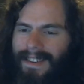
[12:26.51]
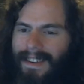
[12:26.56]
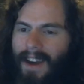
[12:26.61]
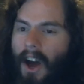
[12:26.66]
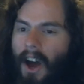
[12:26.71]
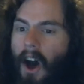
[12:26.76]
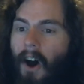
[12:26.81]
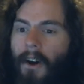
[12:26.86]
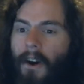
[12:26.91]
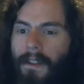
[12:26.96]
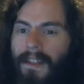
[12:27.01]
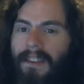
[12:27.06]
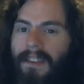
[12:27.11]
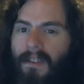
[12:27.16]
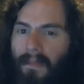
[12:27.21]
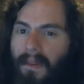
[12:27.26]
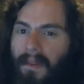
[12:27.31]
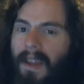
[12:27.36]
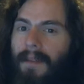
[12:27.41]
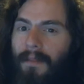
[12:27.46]
All
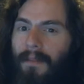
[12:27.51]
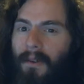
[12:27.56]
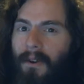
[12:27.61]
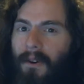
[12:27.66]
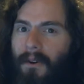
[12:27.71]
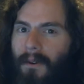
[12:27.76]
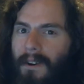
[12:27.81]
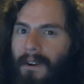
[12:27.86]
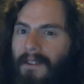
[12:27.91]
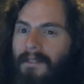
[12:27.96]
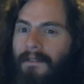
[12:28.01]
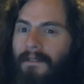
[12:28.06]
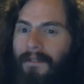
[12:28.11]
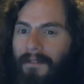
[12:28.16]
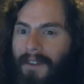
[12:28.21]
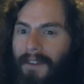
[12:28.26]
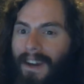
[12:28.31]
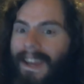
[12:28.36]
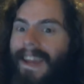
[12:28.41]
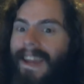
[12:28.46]
these people who are
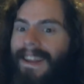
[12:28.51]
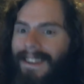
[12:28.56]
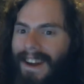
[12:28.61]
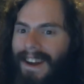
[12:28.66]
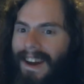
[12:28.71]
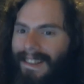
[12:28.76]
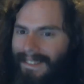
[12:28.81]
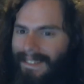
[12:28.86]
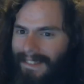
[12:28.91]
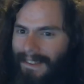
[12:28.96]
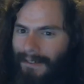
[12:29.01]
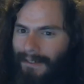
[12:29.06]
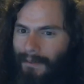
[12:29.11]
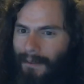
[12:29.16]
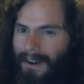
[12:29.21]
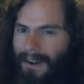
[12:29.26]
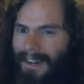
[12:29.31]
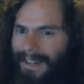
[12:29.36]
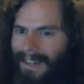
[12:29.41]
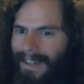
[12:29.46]
fucking Nazis
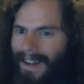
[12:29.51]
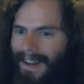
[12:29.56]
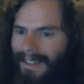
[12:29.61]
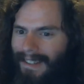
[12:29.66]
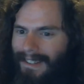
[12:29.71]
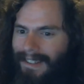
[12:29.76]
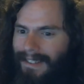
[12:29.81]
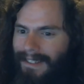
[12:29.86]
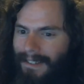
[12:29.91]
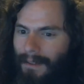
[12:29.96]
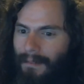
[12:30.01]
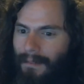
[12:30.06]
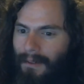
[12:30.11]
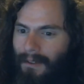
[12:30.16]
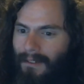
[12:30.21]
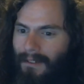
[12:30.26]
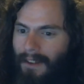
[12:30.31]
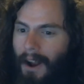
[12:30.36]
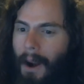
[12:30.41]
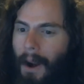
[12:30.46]
wearing Nazi
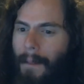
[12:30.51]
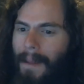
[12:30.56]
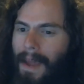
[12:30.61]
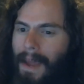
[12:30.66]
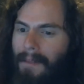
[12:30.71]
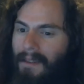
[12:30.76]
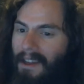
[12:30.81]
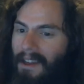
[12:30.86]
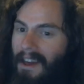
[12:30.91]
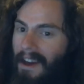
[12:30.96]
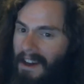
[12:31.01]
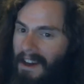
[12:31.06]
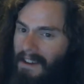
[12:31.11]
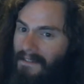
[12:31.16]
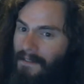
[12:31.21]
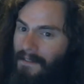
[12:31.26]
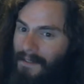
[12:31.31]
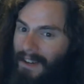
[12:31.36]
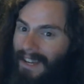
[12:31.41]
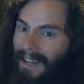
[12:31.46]
symbols are maybe
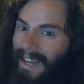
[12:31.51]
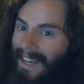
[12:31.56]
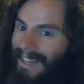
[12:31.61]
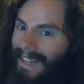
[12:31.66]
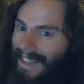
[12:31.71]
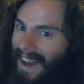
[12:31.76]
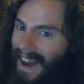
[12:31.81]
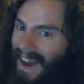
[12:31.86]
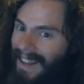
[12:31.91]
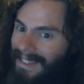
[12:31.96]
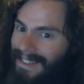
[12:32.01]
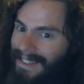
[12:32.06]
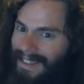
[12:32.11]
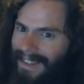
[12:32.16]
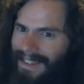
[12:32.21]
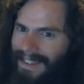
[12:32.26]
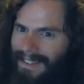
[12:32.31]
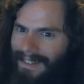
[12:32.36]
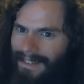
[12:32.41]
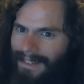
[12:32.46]
fucking
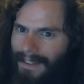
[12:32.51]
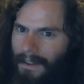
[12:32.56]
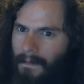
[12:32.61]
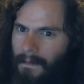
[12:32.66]
Nazis.